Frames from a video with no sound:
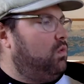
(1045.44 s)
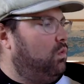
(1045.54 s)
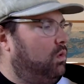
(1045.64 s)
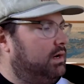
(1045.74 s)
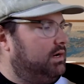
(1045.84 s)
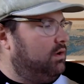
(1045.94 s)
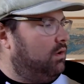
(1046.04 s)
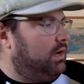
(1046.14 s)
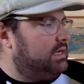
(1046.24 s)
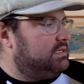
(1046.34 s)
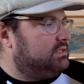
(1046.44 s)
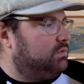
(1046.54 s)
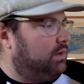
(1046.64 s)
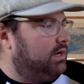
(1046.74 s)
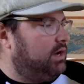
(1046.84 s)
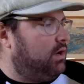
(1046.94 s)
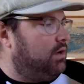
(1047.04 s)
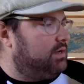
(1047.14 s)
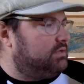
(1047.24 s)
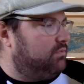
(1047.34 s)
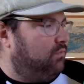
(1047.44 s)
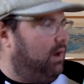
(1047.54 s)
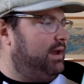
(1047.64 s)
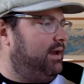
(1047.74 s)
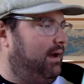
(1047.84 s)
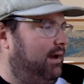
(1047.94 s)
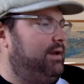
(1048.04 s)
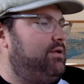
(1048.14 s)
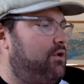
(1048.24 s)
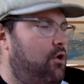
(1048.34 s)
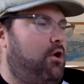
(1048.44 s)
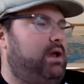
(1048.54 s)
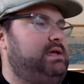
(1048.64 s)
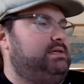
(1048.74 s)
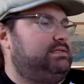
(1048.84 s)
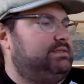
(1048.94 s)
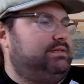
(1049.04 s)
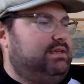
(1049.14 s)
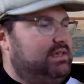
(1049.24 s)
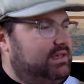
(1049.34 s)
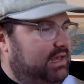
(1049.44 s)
What a noise! What a noise! What a noise!